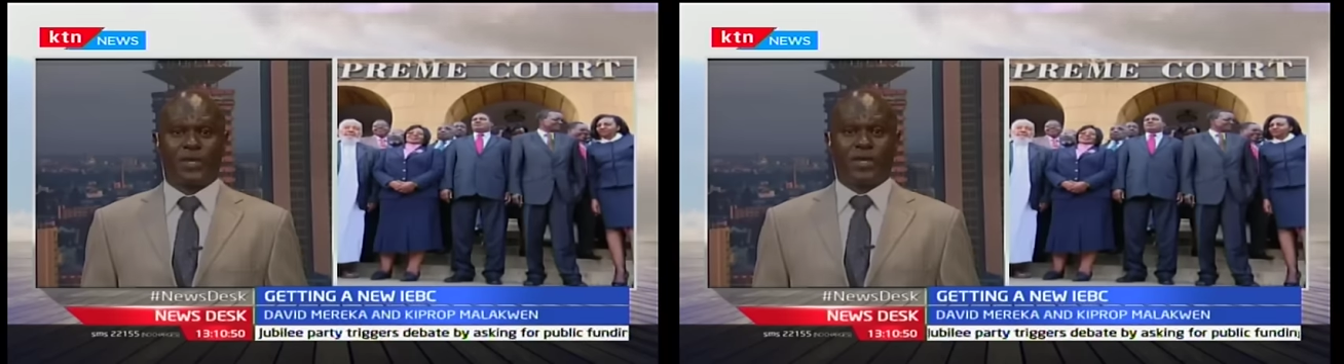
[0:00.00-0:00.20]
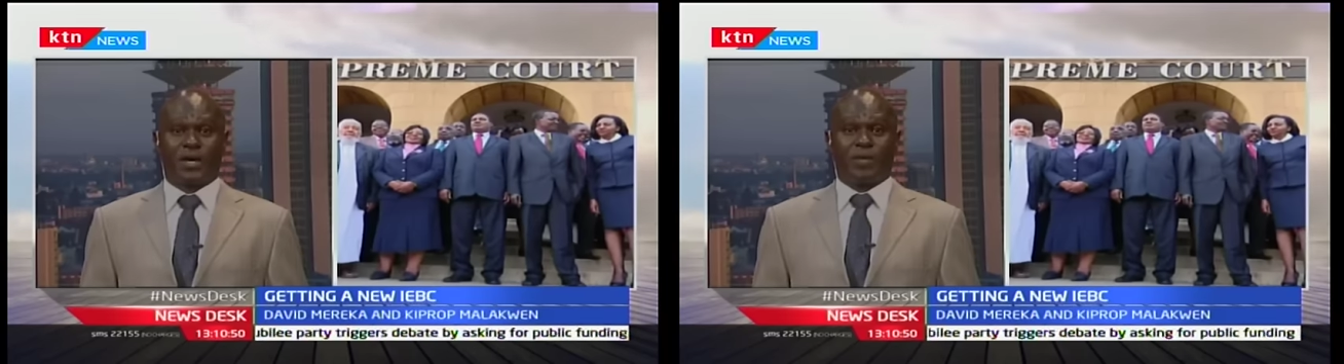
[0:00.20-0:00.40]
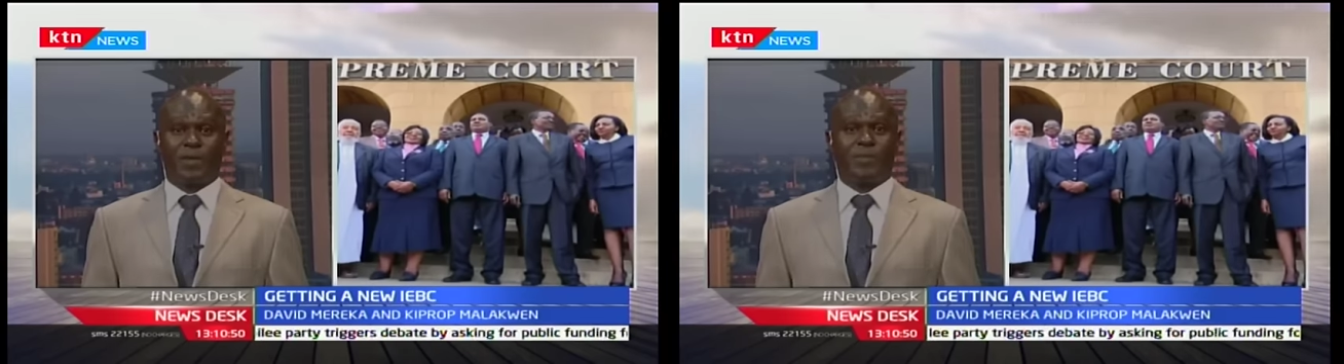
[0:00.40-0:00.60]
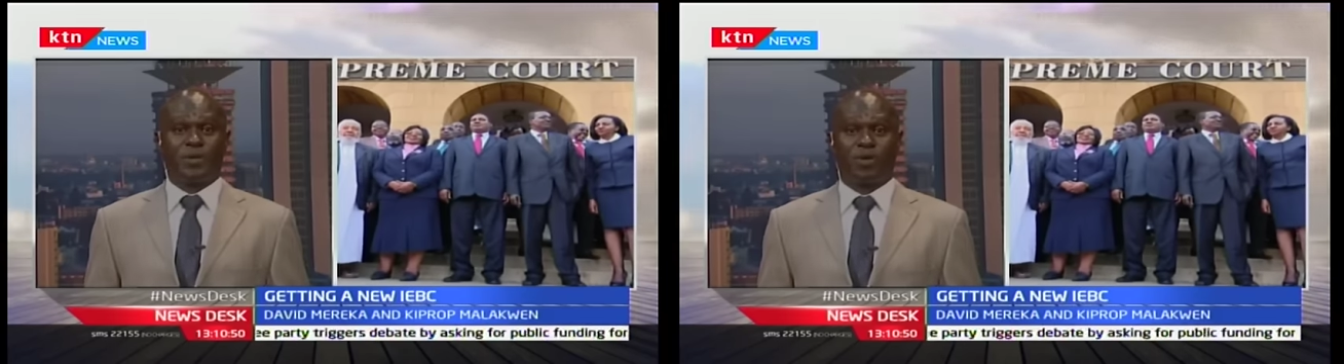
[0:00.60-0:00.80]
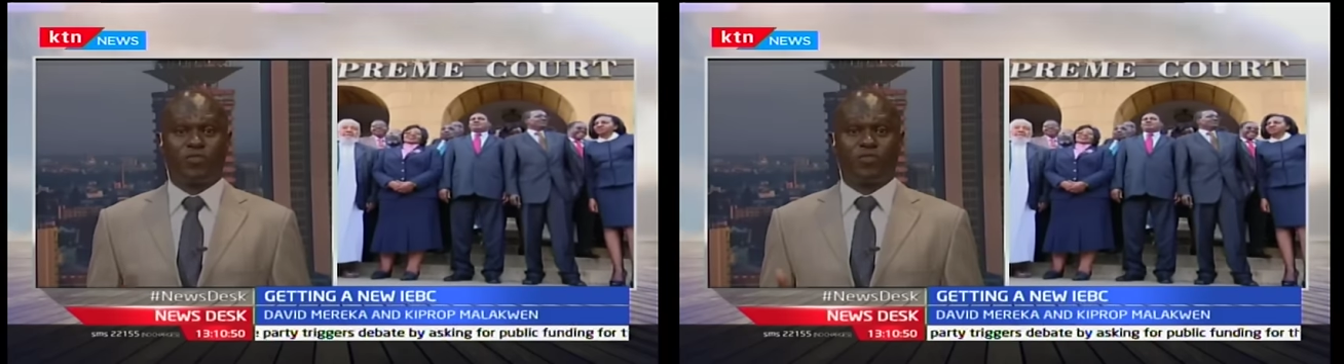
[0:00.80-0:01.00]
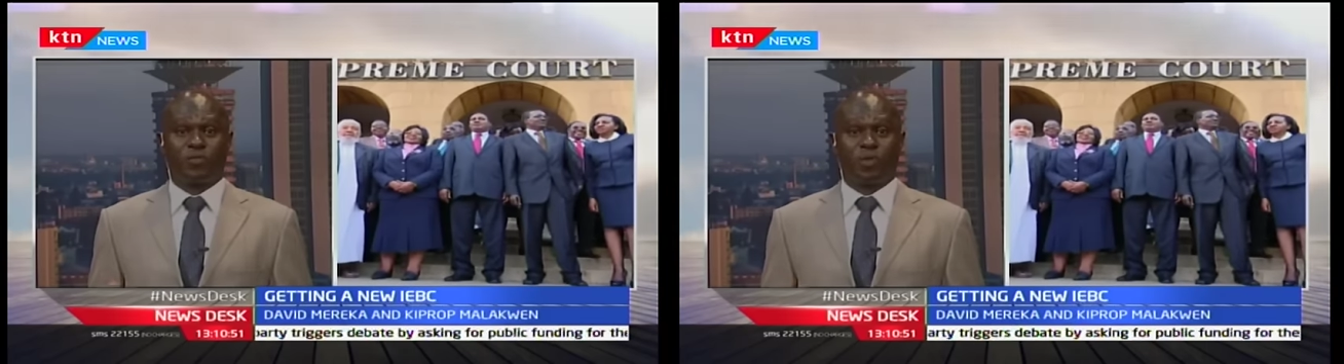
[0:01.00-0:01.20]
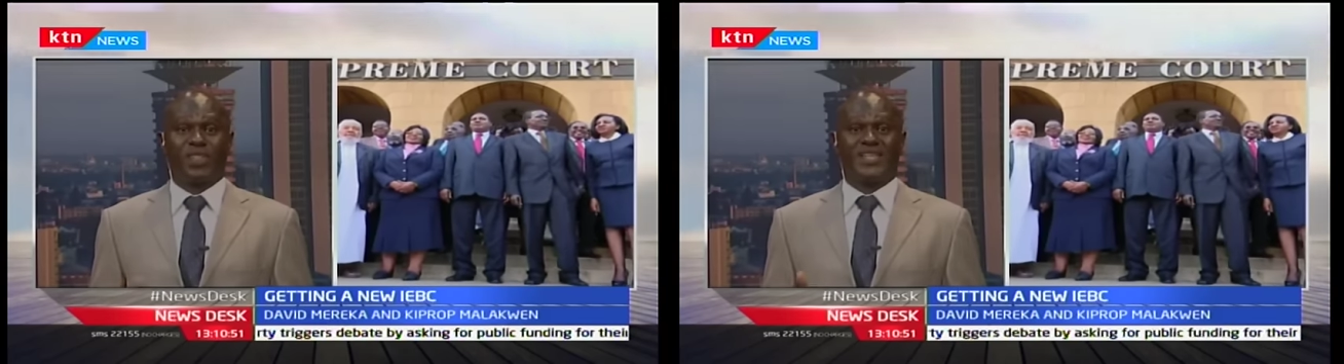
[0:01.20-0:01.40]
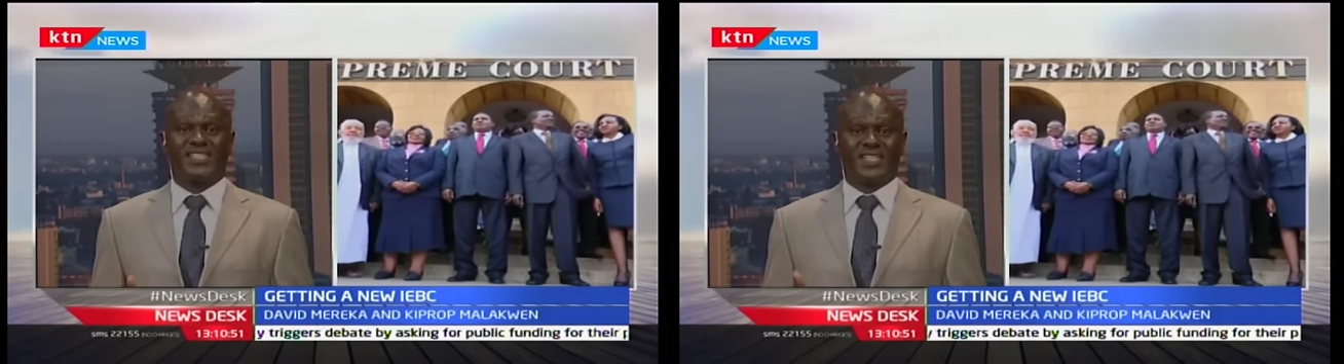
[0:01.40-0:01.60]
uh, maybe of more
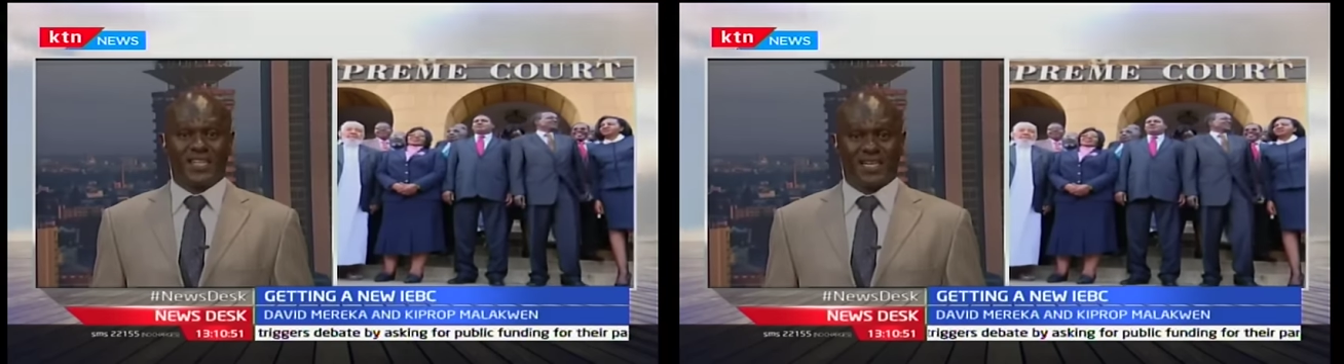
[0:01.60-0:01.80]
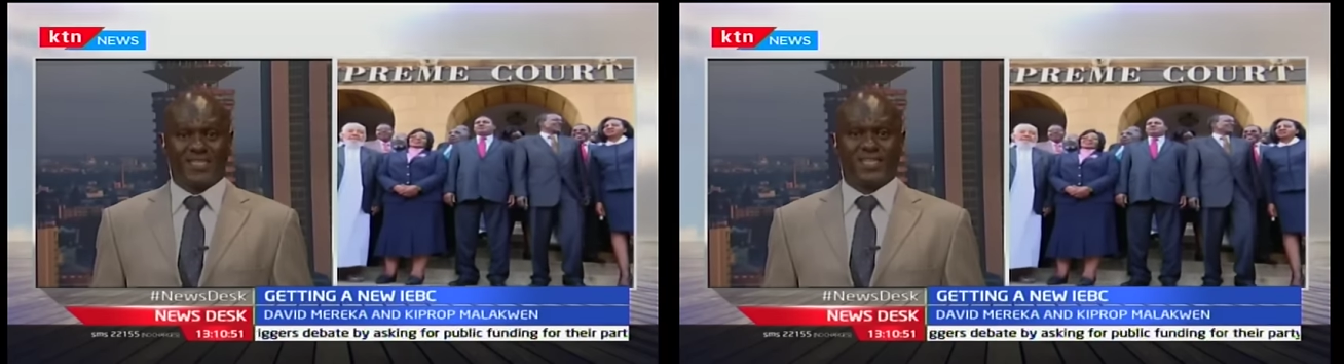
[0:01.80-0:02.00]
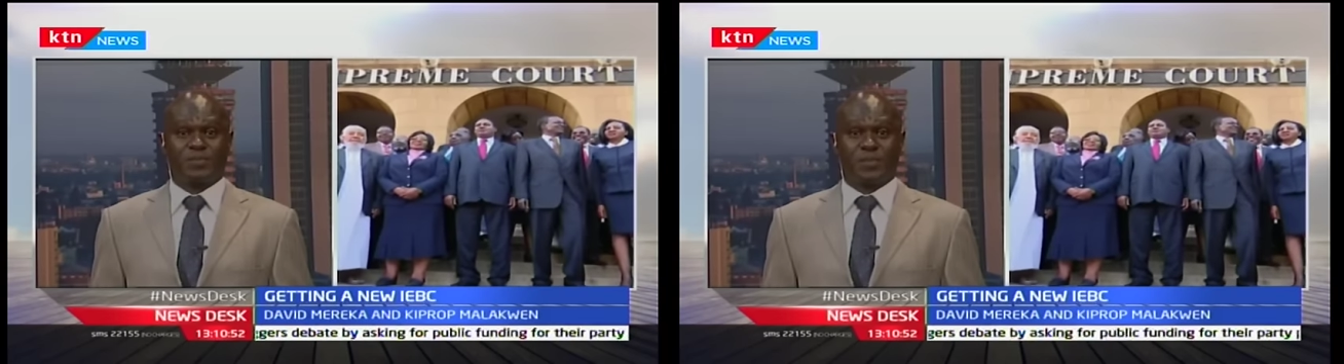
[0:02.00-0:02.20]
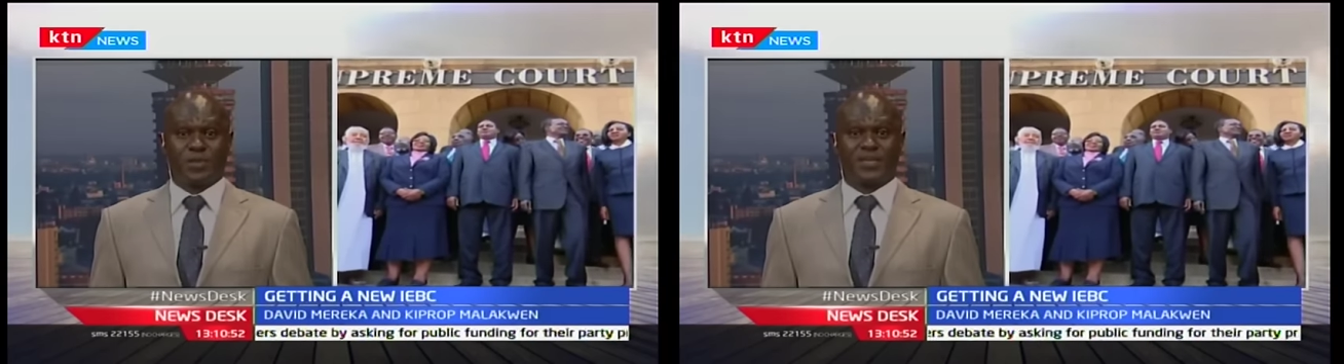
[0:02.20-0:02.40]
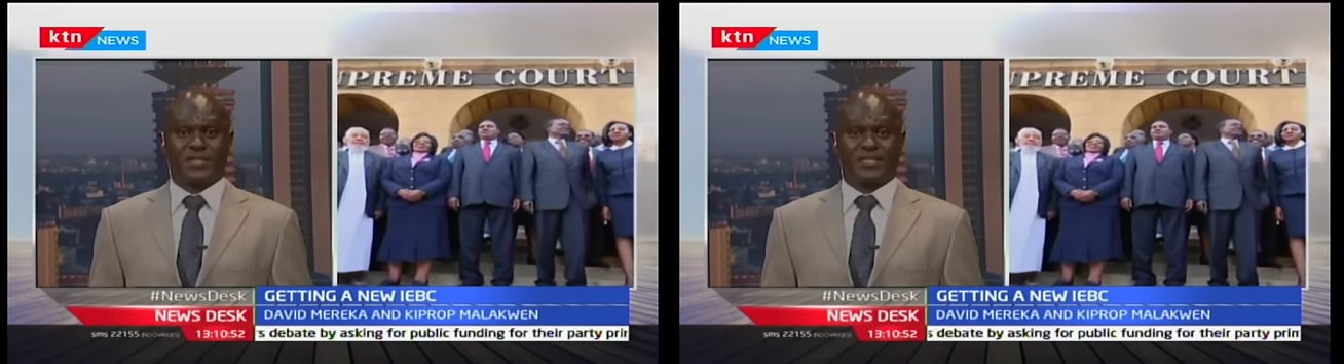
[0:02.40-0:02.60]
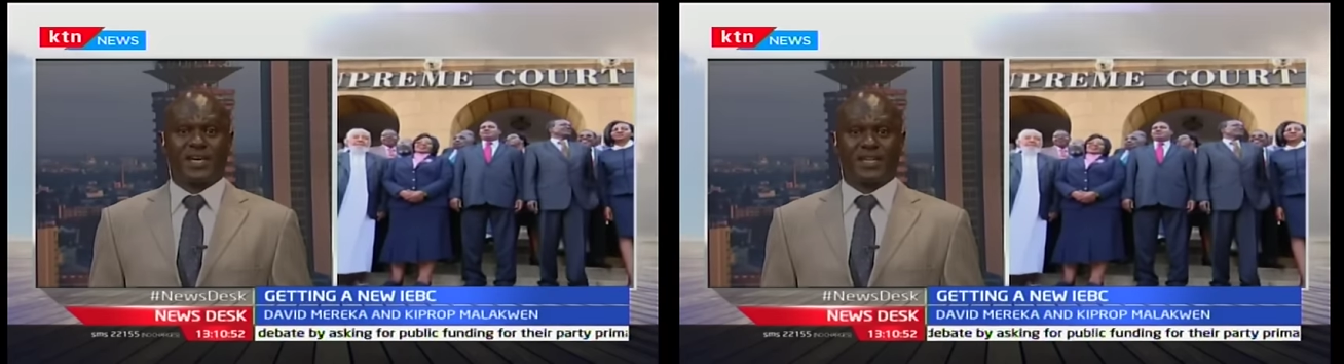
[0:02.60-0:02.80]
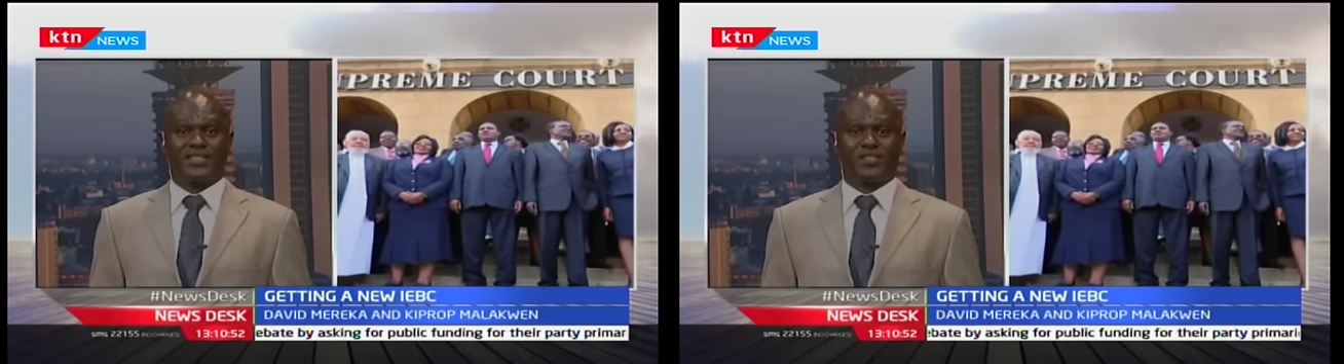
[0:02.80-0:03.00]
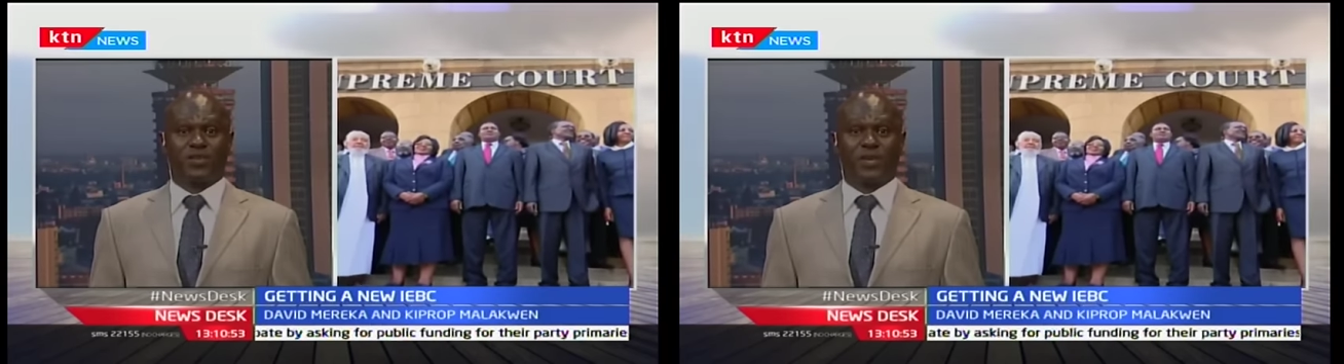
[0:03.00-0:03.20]
than 10 years experience as, as a
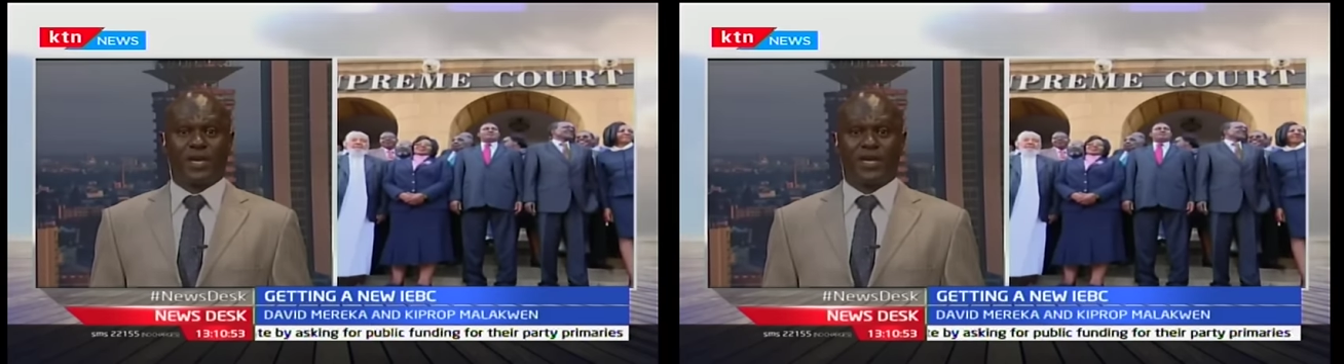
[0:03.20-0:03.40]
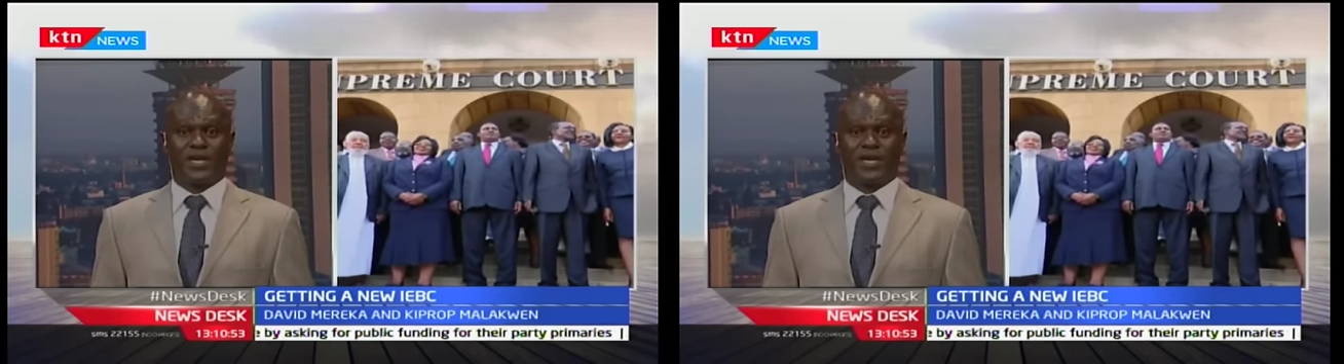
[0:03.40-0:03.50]
scholar.